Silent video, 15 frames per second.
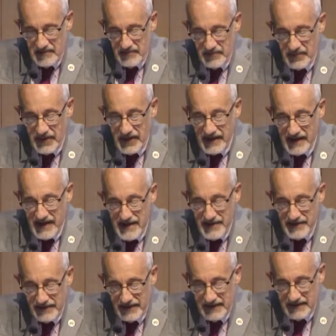bring
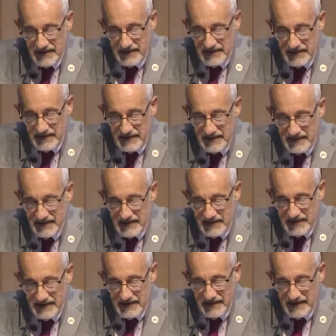healing
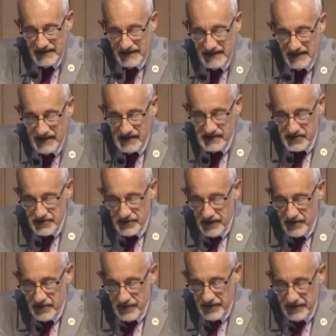into our
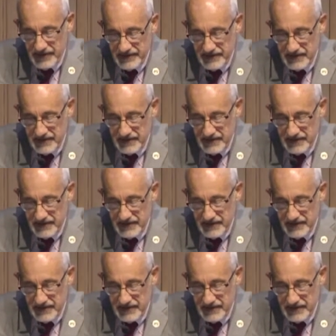world.